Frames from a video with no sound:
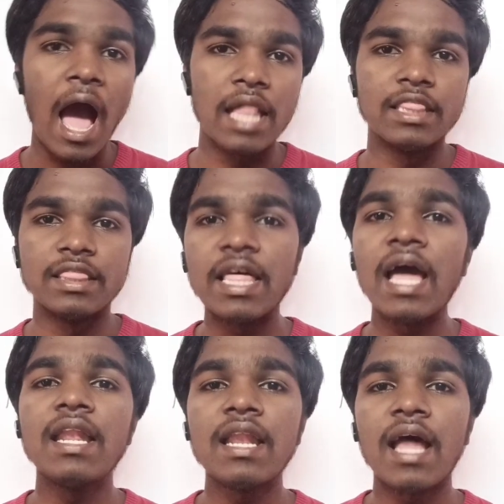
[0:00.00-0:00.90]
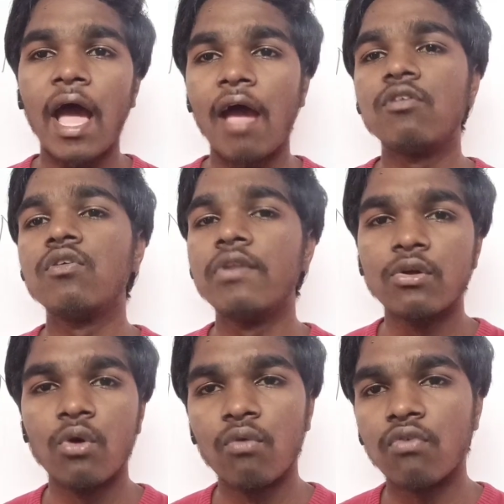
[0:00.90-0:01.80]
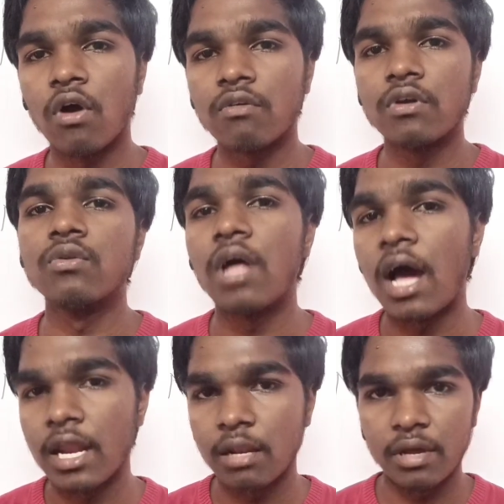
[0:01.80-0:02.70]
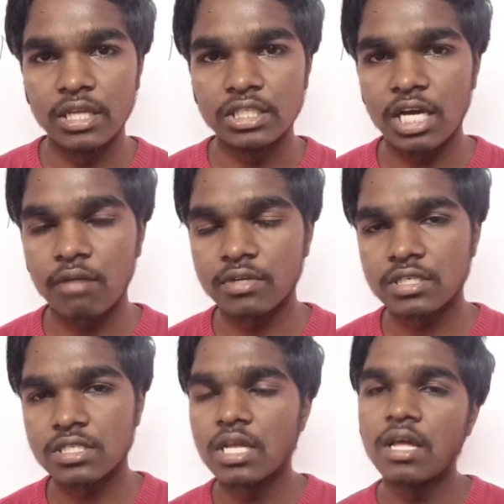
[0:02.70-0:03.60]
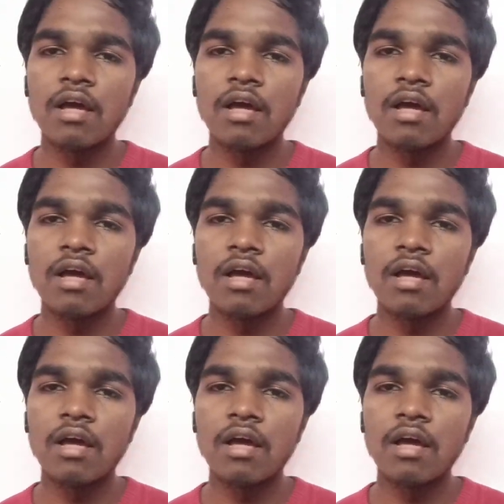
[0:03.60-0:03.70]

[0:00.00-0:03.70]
and then I will go forward to the remaining chapters.